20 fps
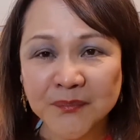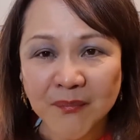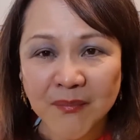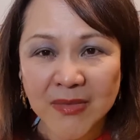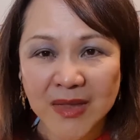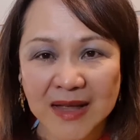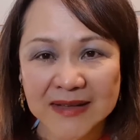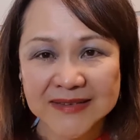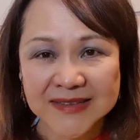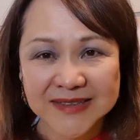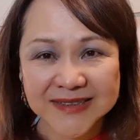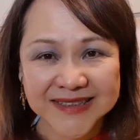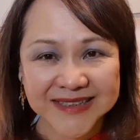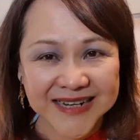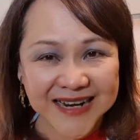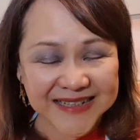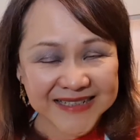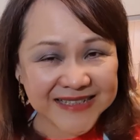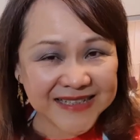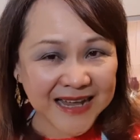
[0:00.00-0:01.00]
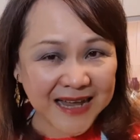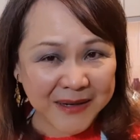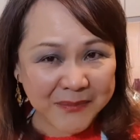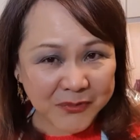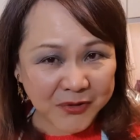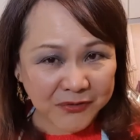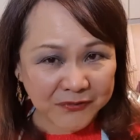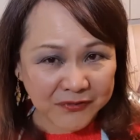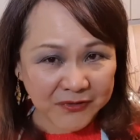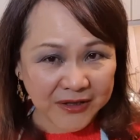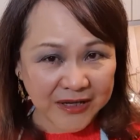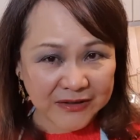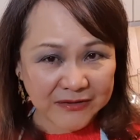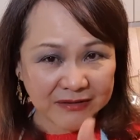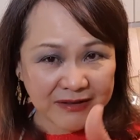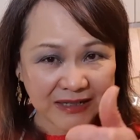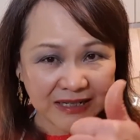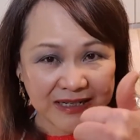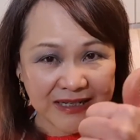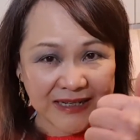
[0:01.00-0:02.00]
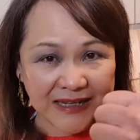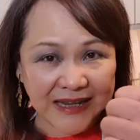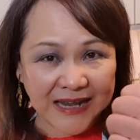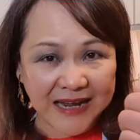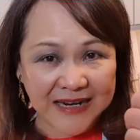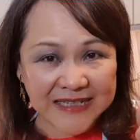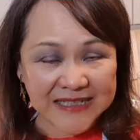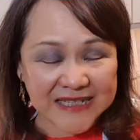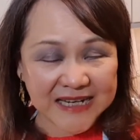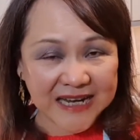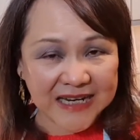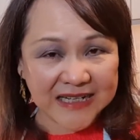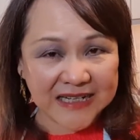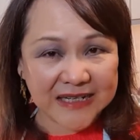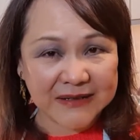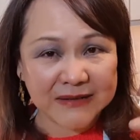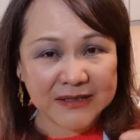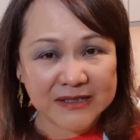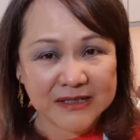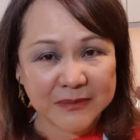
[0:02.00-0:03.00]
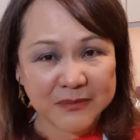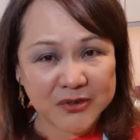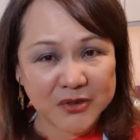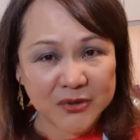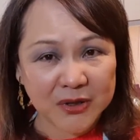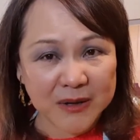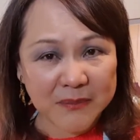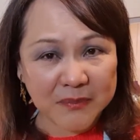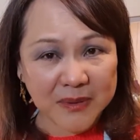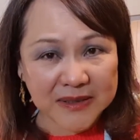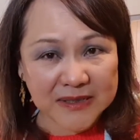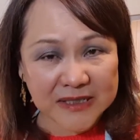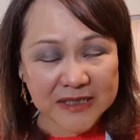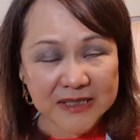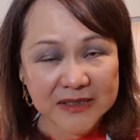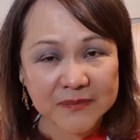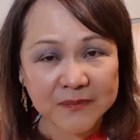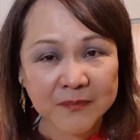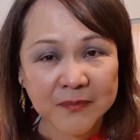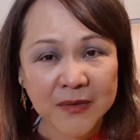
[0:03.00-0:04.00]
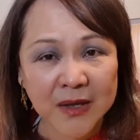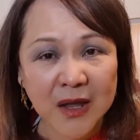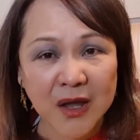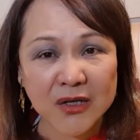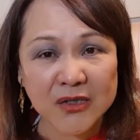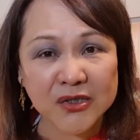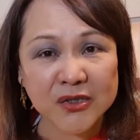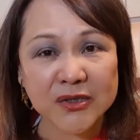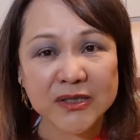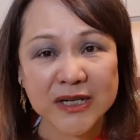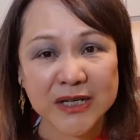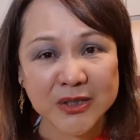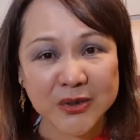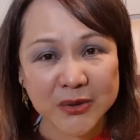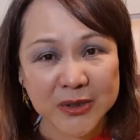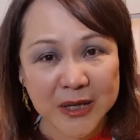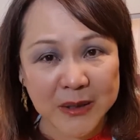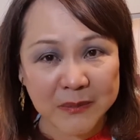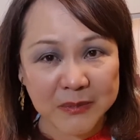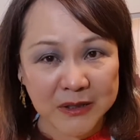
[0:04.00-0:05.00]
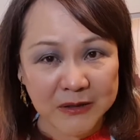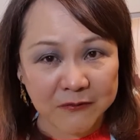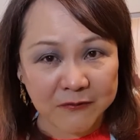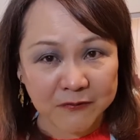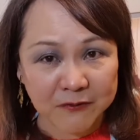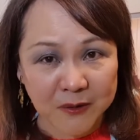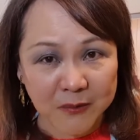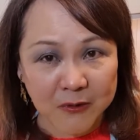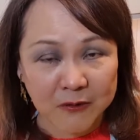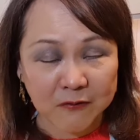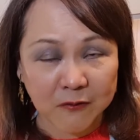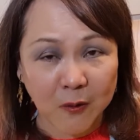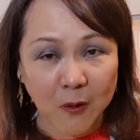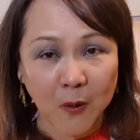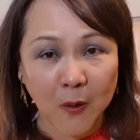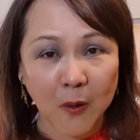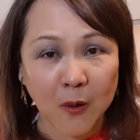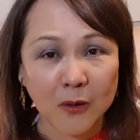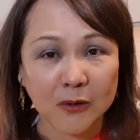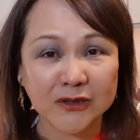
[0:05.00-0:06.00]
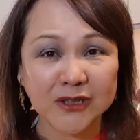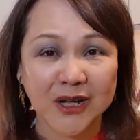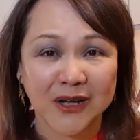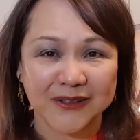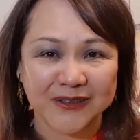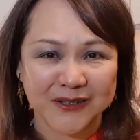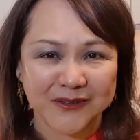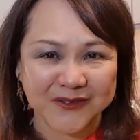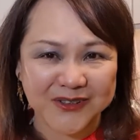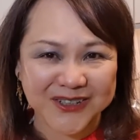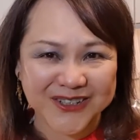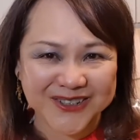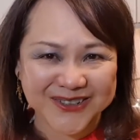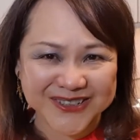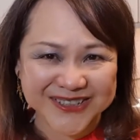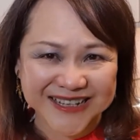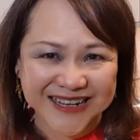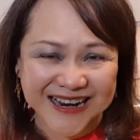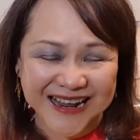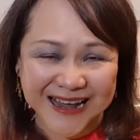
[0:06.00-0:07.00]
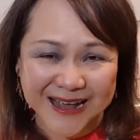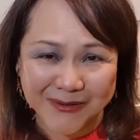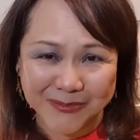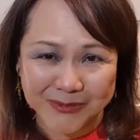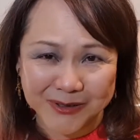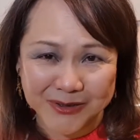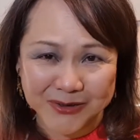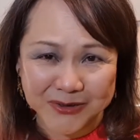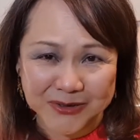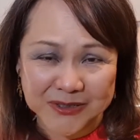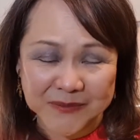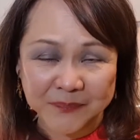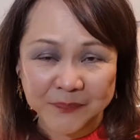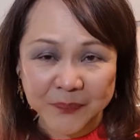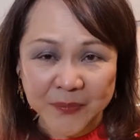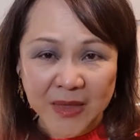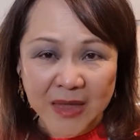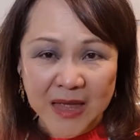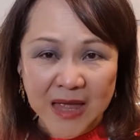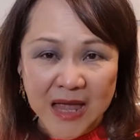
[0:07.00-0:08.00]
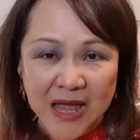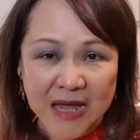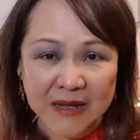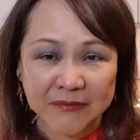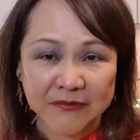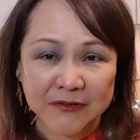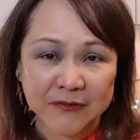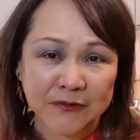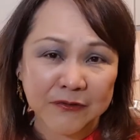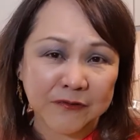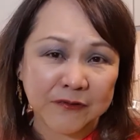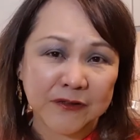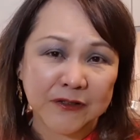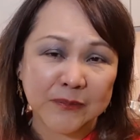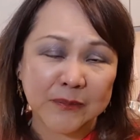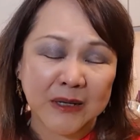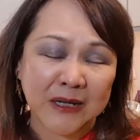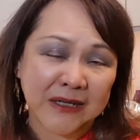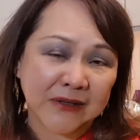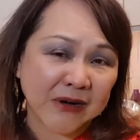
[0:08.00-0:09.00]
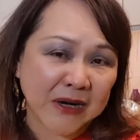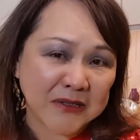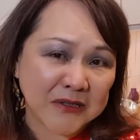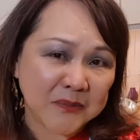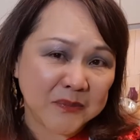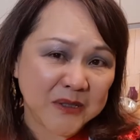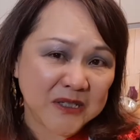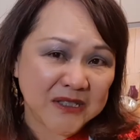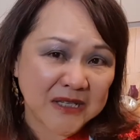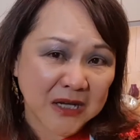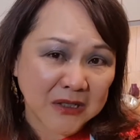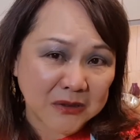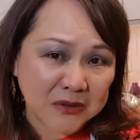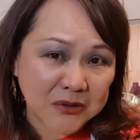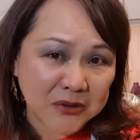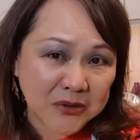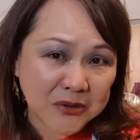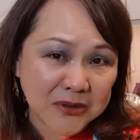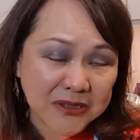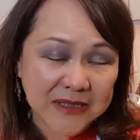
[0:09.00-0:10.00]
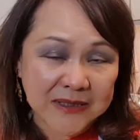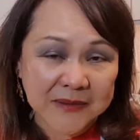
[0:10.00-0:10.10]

until the next time, don't forget to click like and hit the subscribe button so that you can be informed of all the videos that I upload. And if you feel my recipes are good